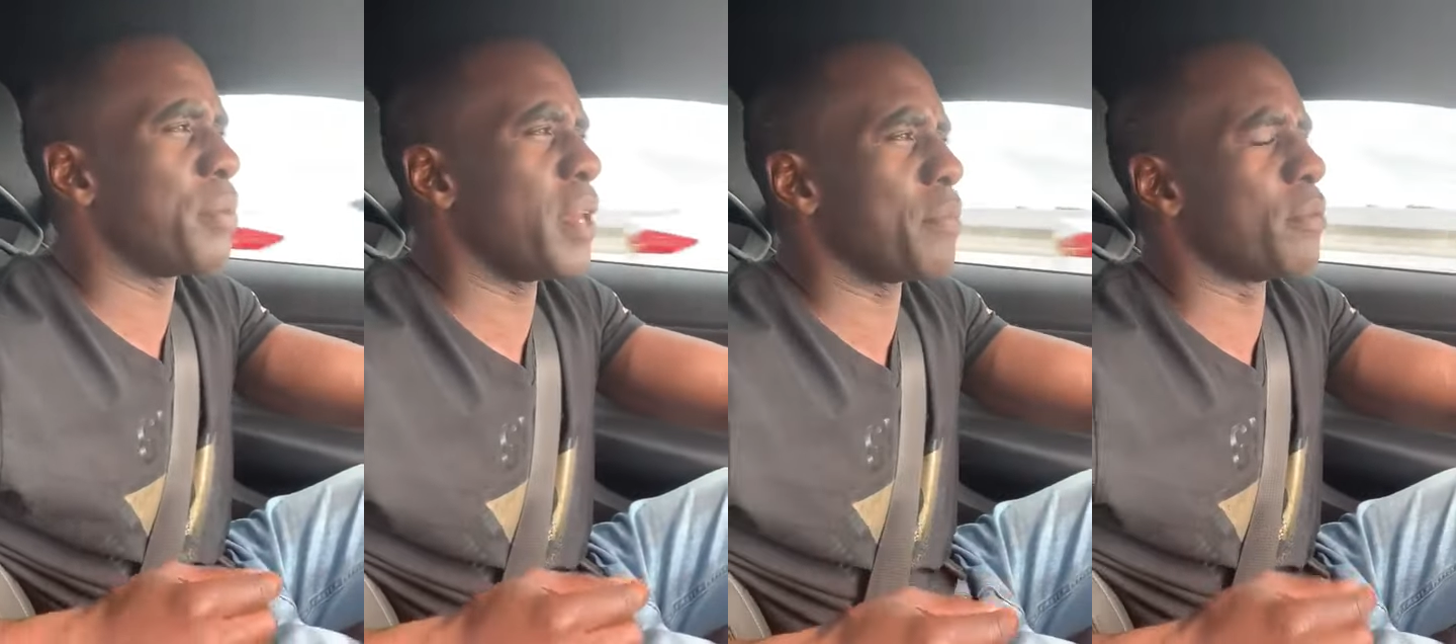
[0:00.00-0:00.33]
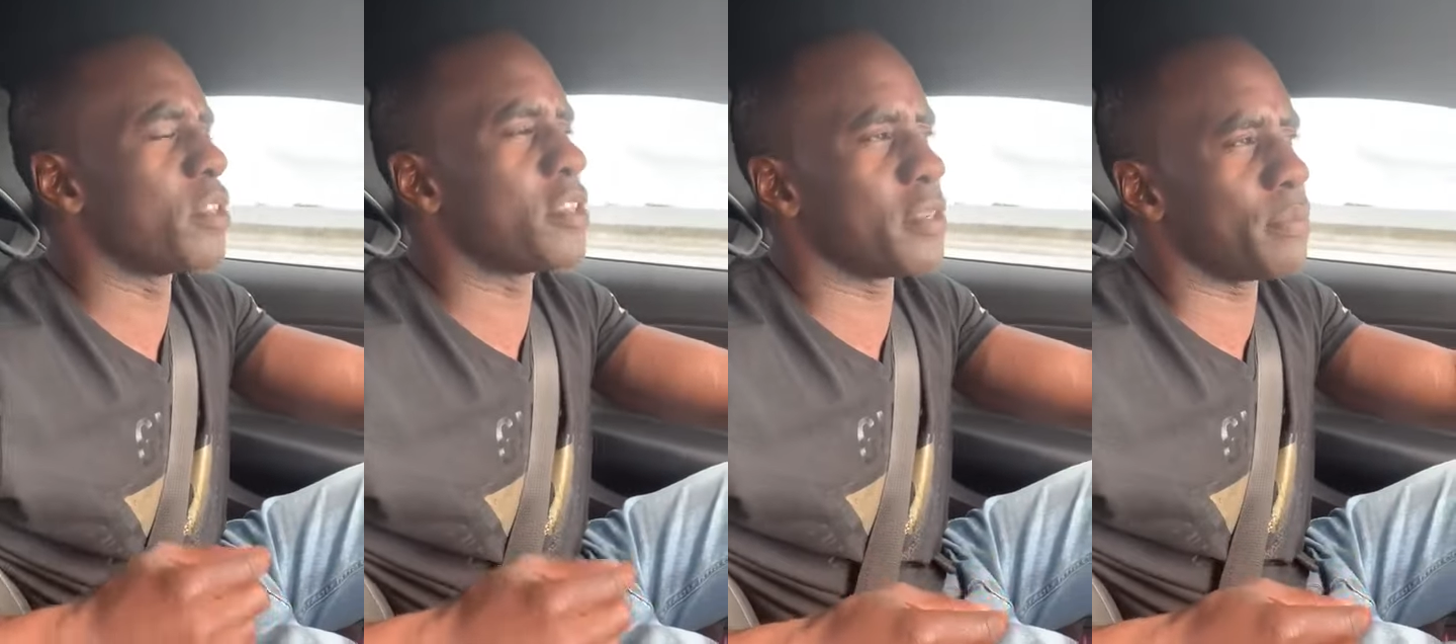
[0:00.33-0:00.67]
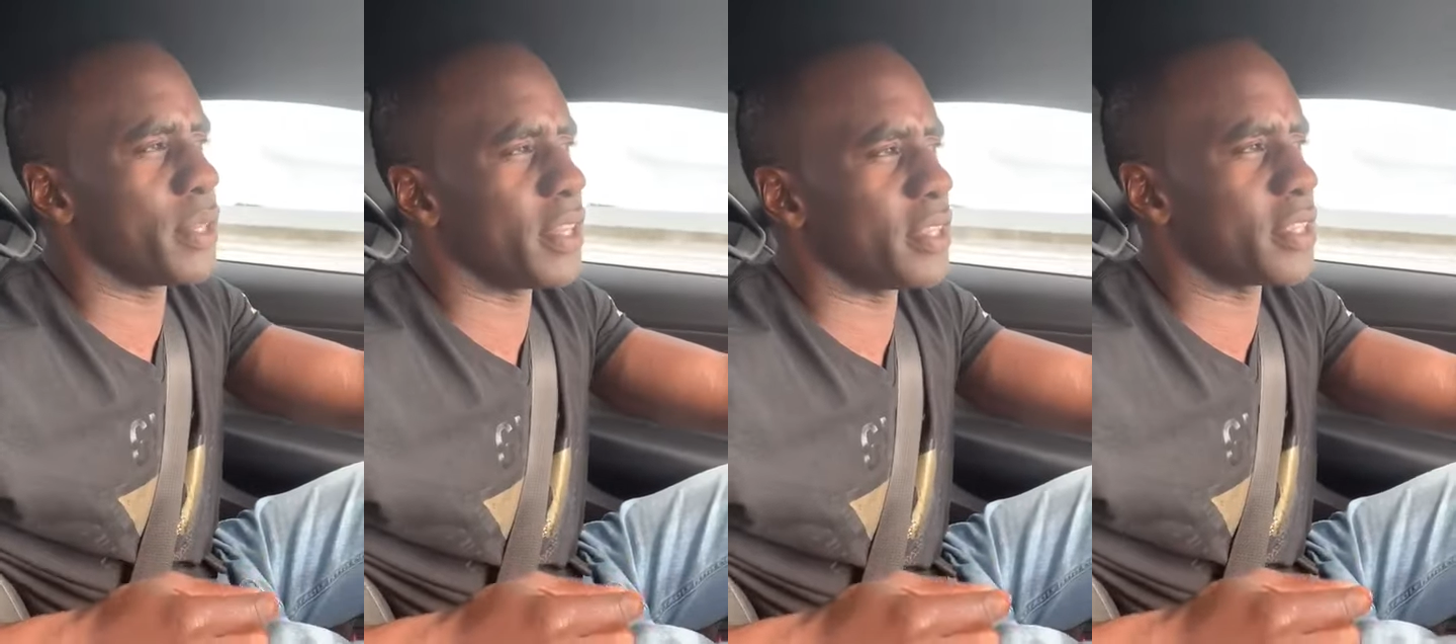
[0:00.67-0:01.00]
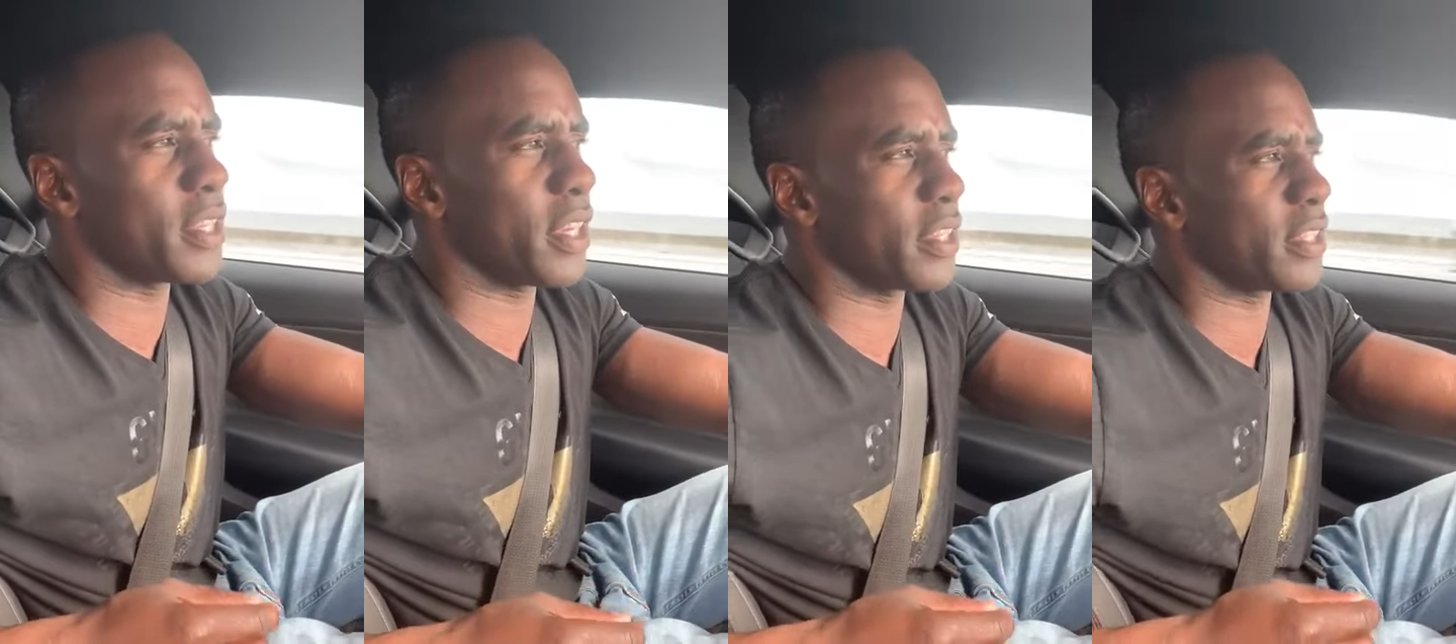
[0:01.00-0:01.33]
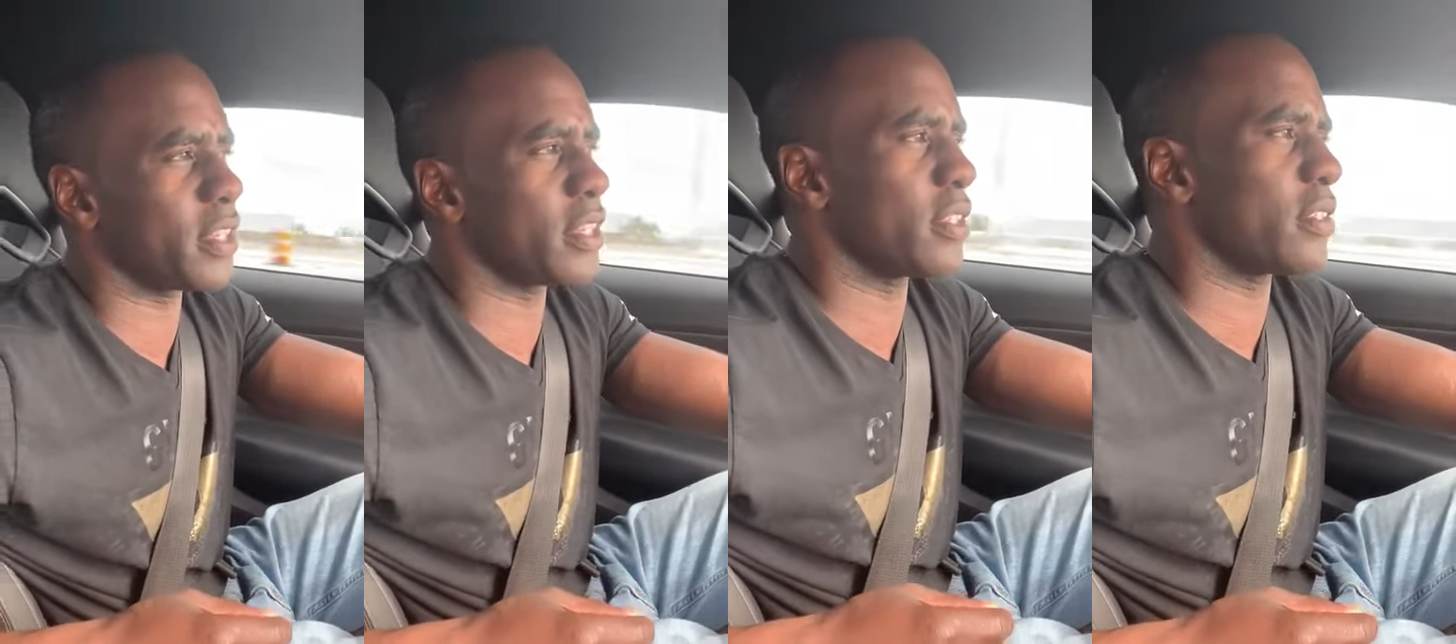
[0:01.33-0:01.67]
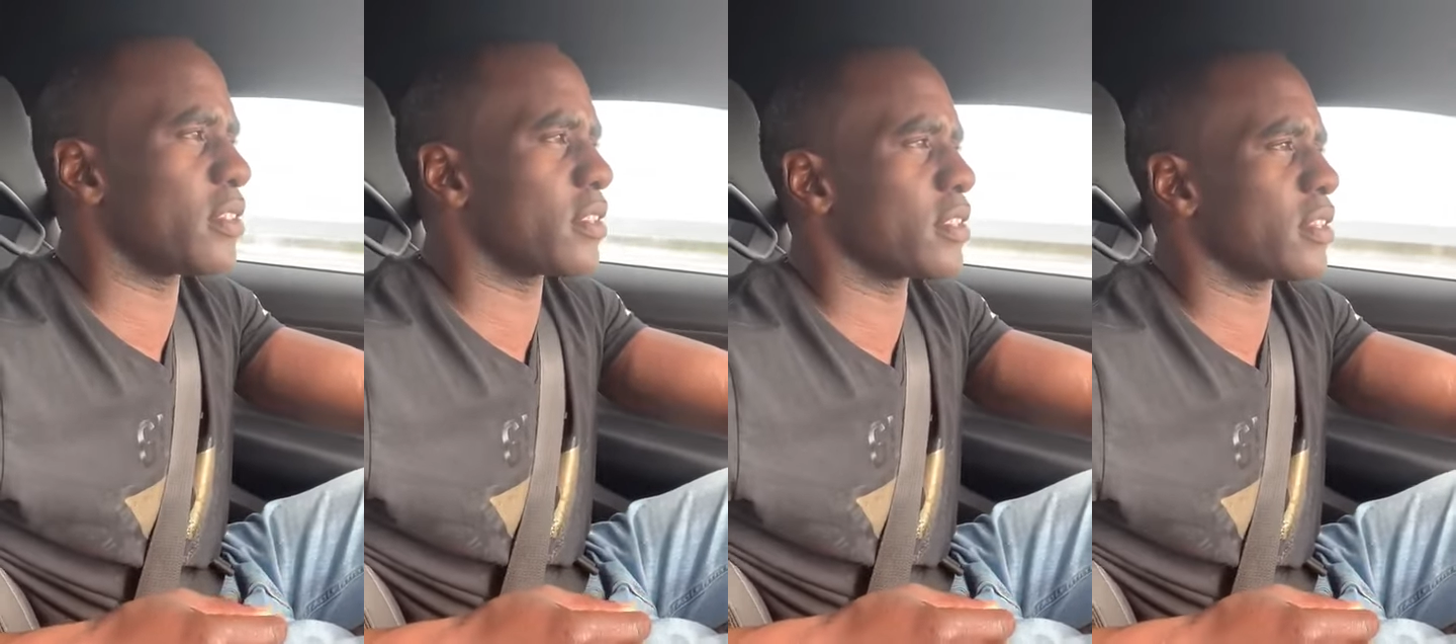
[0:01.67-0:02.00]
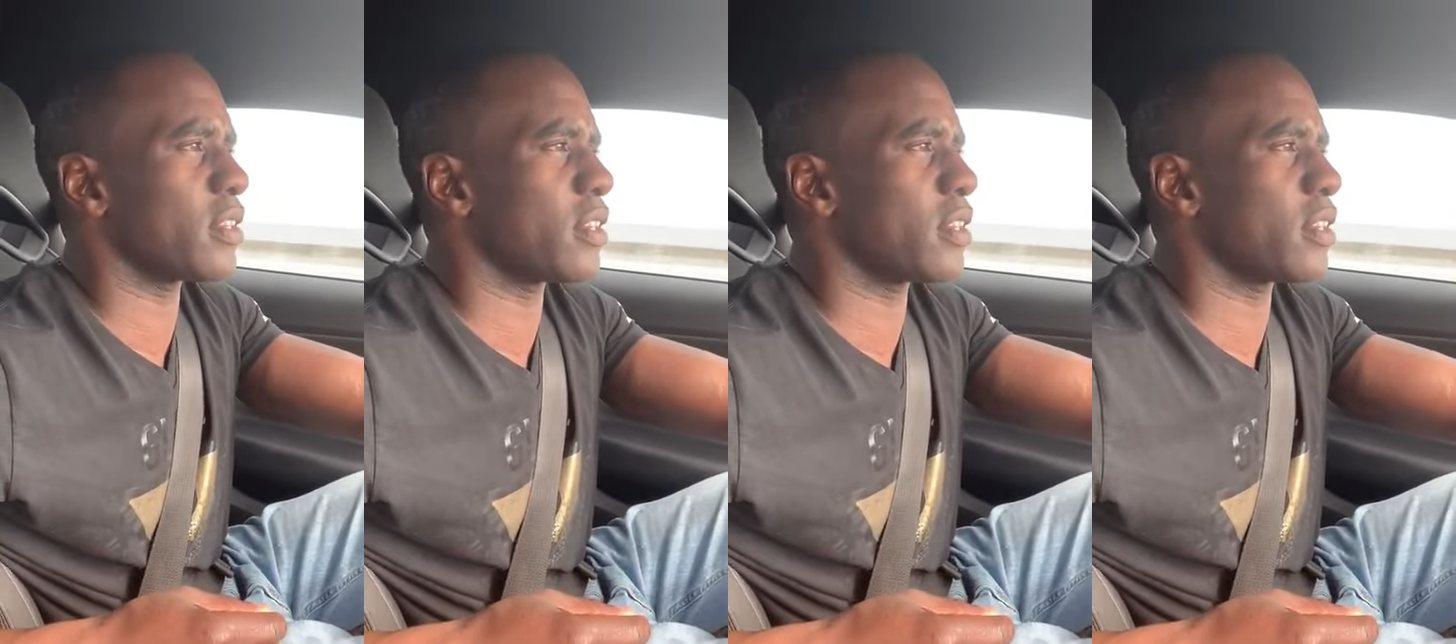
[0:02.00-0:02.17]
people should be sentenced